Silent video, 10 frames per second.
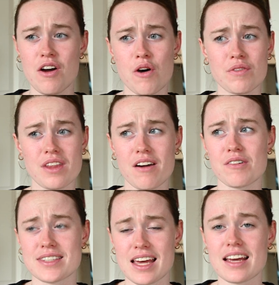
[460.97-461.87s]
Over there it
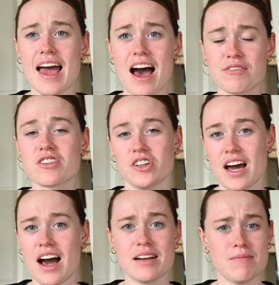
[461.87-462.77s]
was like after
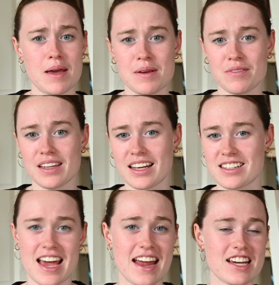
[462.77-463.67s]
9, maybe even like
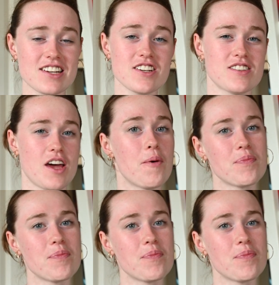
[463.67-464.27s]
10-ish. So